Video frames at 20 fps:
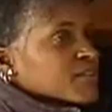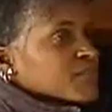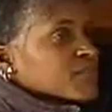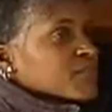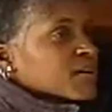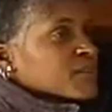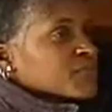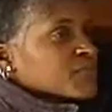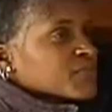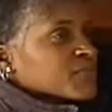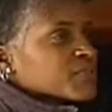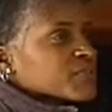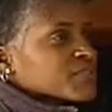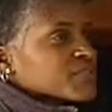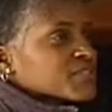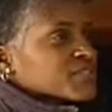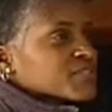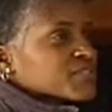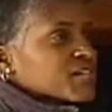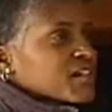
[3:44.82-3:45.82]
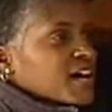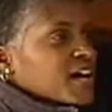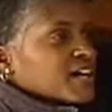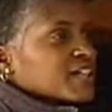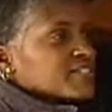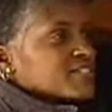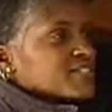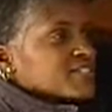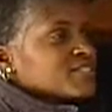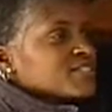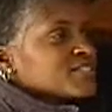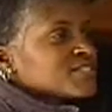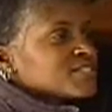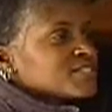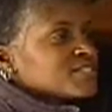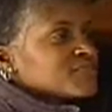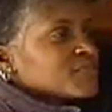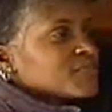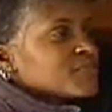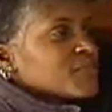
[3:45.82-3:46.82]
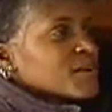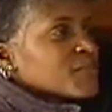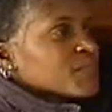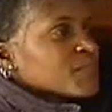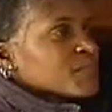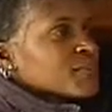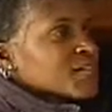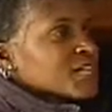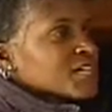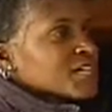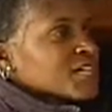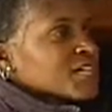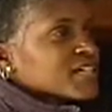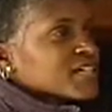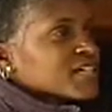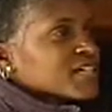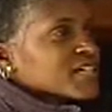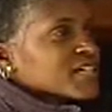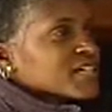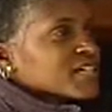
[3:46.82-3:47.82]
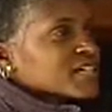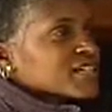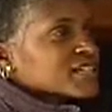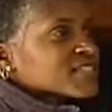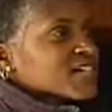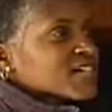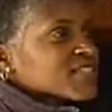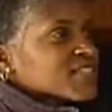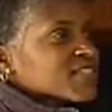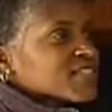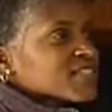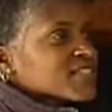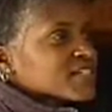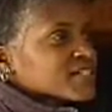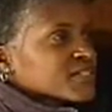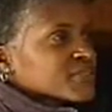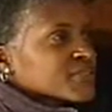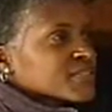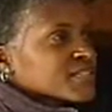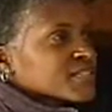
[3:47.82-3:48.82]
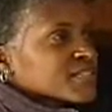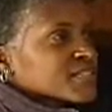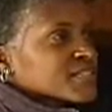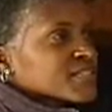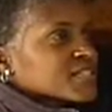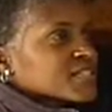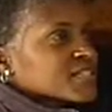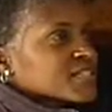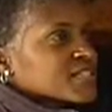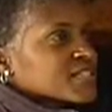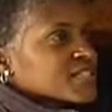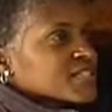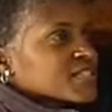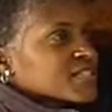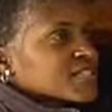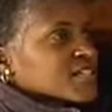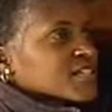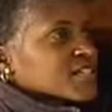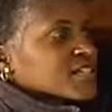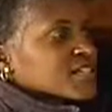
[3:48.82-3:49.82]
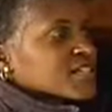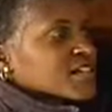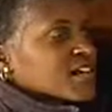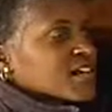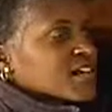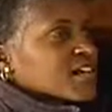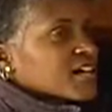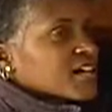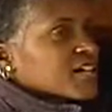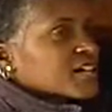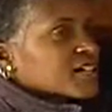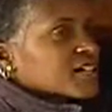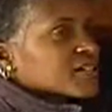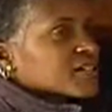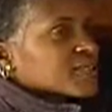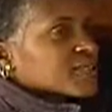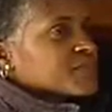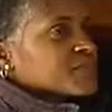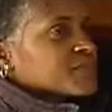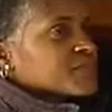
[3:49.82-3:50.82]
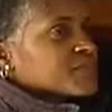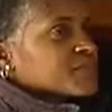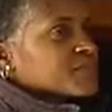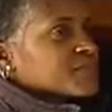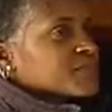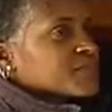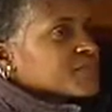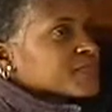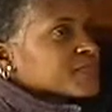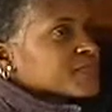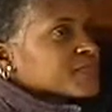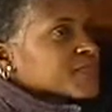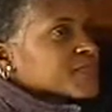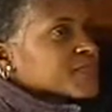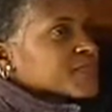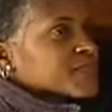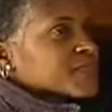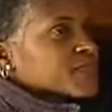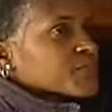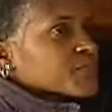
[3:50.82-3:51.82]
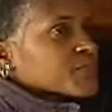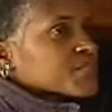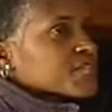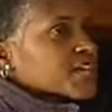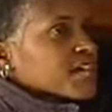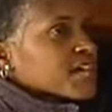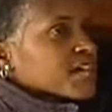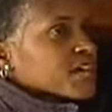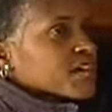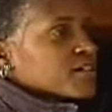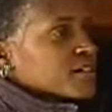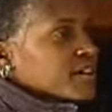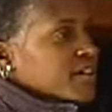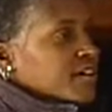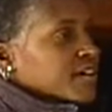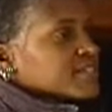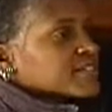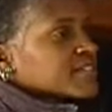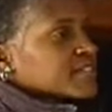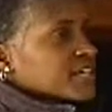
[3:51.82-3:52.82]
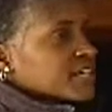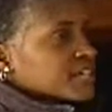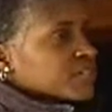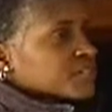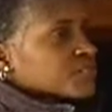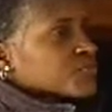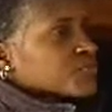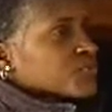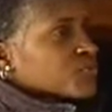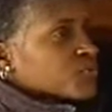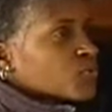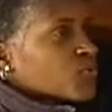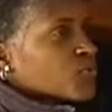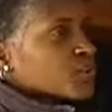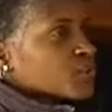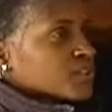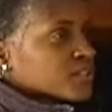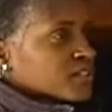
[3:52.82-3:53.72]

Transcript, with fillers: My first conscious memory, as I think of it, um, was at the age of four.